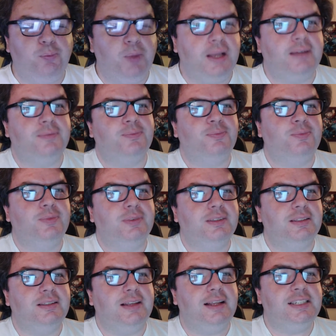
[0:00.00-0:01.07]
like,
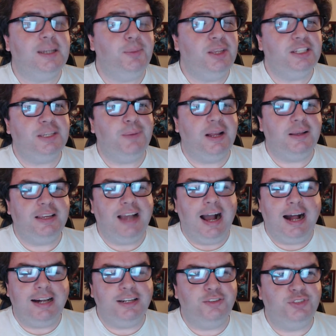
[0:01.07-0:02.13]
and some of these can be
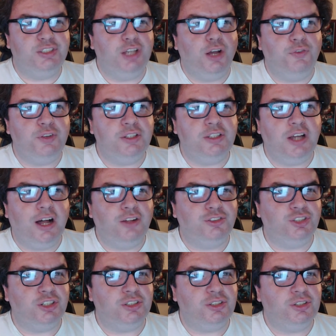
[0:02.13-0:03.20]
kind of
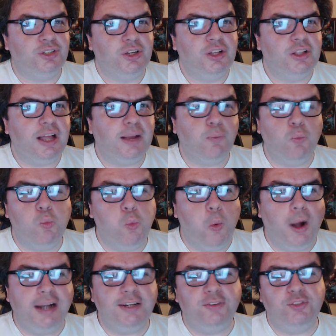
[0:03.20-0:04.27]
self-indulgent. Like,
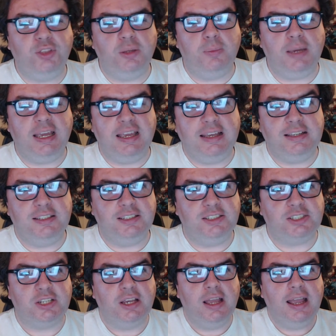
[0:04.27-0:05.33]
one of them
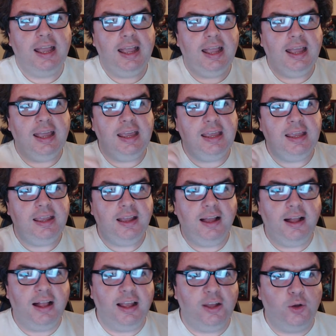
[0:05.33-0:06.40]
is a
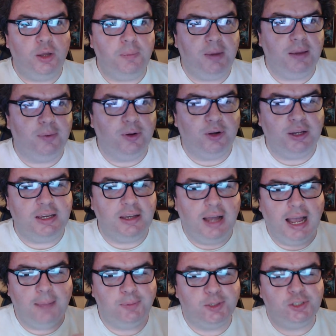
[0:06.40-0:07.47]
Aoi Miyamori
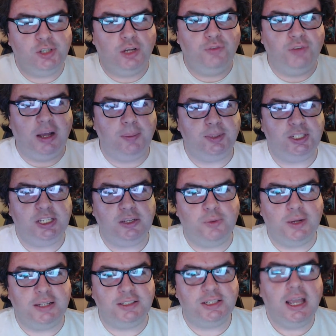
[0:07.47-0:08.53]
hypes herself up
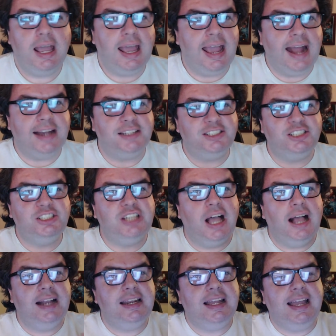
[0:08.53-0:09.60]
sequence, and it's
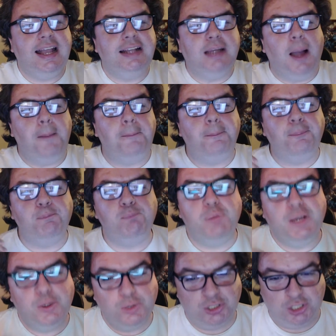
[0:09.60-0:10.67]
done in a
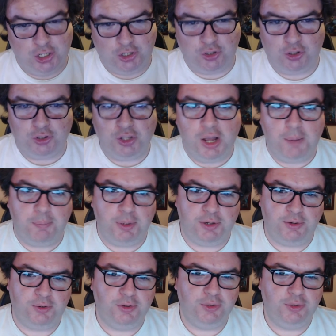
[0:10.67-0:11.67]
musical number.